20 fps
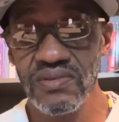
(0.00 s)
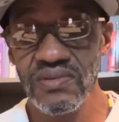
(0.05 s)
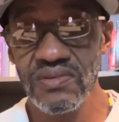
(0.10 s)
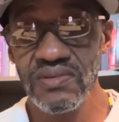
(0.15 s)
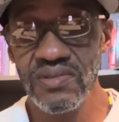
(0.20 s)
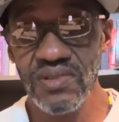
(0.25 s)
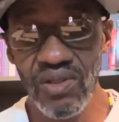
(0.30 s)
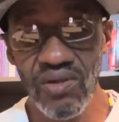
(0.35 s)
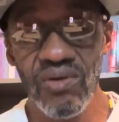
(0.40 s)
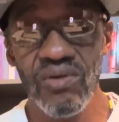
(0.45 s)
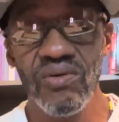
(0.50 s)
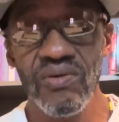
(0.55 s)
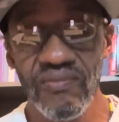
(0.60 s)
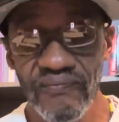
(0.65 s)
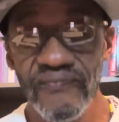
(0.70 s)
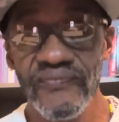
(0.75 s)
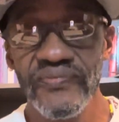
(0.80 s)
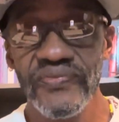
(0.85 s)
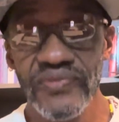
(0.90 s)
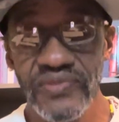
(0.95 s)
No,
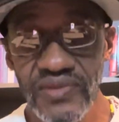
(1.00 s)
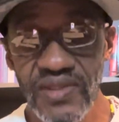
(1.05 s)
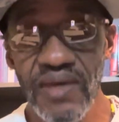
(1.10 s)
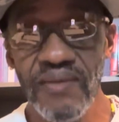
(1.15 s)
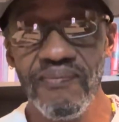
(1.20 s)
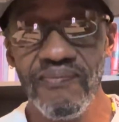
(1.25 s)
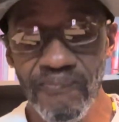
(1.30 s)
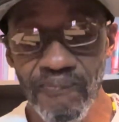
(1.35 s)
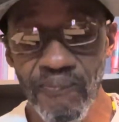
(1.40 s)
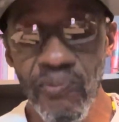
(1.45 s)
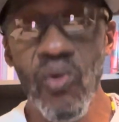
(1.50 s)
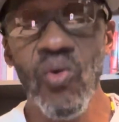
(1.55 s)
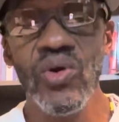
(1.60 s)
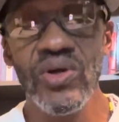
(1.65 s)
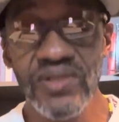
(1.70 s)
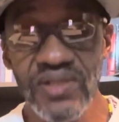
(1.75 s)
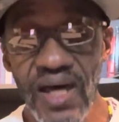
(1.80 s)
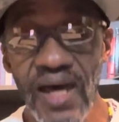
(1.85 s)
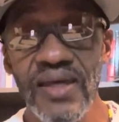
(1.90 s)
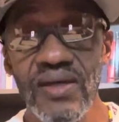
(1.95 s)
that poor
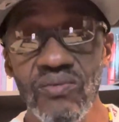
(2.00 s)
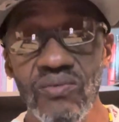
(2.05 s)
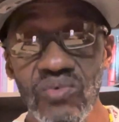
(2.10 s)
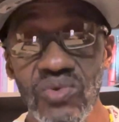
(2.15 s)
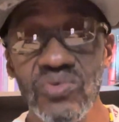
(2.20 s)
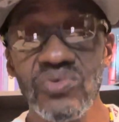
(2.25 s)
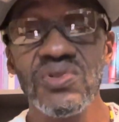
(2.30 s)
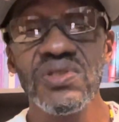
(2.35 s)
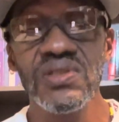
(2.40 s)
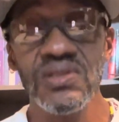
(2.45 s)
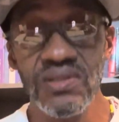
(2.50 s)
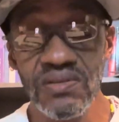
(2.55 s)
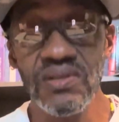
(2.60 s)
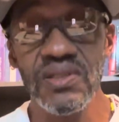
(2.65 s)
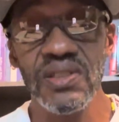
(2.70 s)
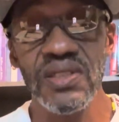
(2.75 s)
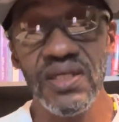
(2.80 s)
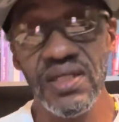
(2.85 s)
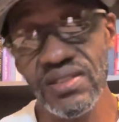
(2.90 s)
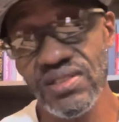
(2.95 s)
diet will
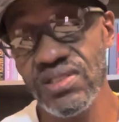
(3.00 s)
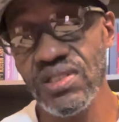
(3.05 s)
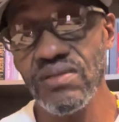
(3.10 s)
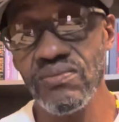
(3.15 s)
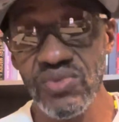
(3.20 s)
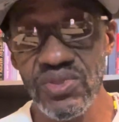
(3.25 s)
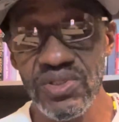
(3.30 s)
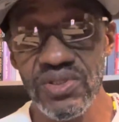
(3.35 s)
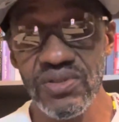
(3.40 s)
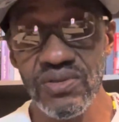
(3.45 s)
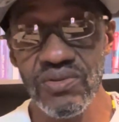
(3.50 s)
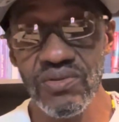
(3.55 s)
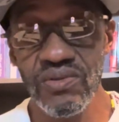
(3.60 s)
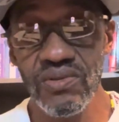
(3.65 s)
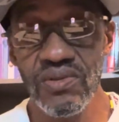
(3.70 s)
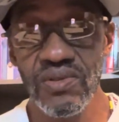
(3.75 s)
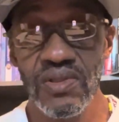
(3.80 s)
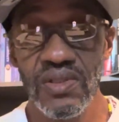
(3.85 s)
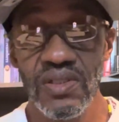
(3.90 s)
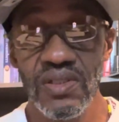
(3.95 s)
catch up with you.
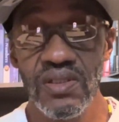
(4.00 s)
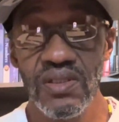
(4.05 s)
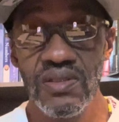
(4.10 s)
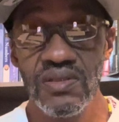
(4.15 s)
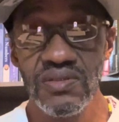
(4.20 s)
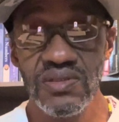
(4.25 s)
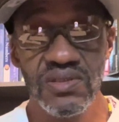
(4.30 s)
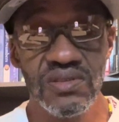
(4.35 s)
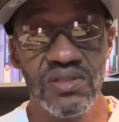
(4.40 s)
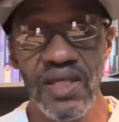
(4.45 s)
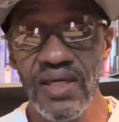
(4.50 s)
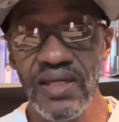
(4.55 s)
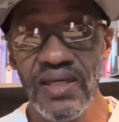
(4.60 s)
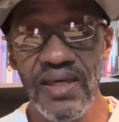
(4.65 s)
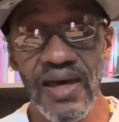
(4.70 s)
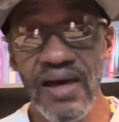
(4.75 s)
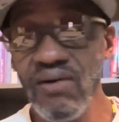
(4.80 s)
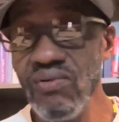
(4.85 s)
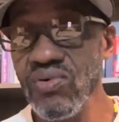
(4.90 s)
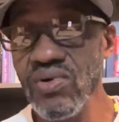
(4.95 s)
Just like
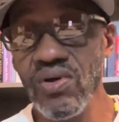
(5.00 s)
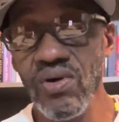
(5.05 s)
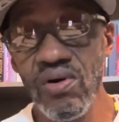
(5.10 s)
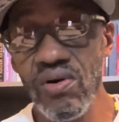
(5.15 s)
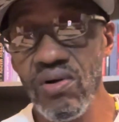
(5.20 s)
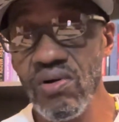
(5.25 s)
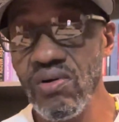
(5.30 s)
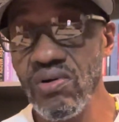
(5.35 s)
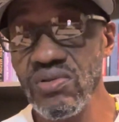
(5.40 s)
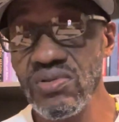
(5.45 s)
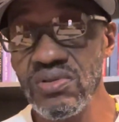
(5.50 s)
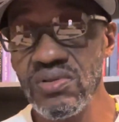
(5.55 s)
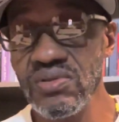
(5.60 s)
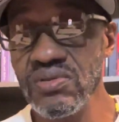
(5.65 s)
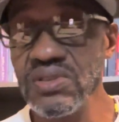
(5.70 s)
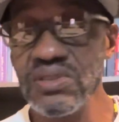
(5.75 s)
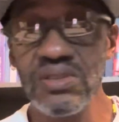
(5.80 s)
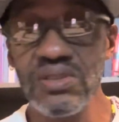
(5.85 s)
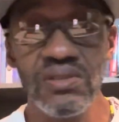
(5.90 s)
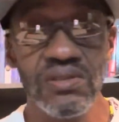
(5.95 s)
alcohol
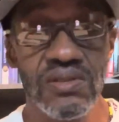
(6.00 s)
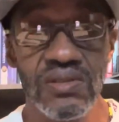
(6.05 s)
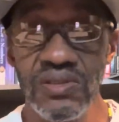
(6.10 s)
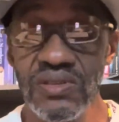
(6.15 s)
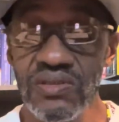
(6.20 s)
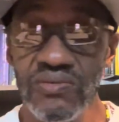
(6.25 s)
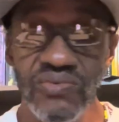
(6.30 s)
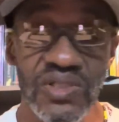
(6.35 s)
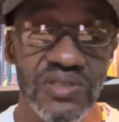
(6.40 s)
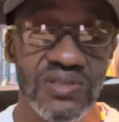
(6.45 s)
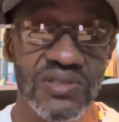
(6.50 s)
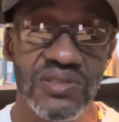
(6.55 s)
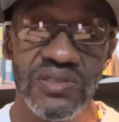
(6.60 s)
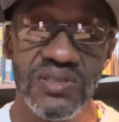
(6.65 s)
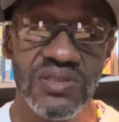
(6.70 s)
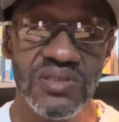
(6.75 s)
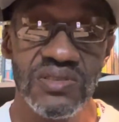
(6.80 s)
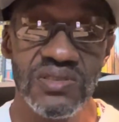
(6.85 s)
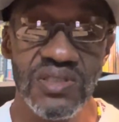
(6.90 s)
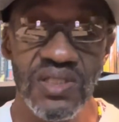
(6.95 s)
and the rest of
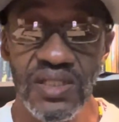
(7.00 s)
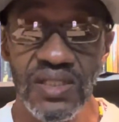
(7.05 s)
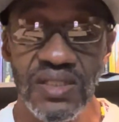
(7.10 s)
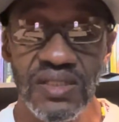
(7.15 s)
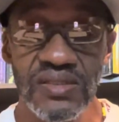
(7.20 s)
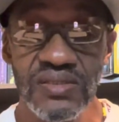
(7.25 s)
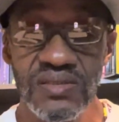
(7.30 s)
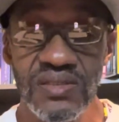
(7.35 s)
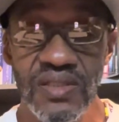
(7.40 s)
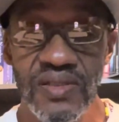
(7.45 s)
these things.